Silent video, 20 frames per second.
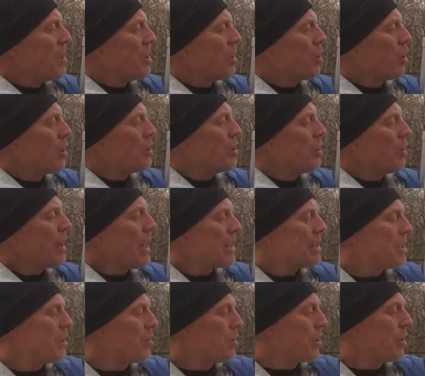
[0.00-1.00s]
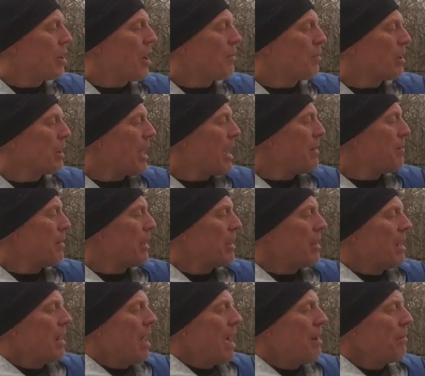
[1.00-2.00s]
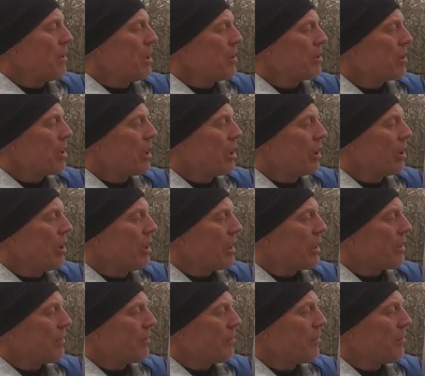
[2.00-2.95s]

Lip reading: Of course, you got to use your number line, but I'm just gonna look.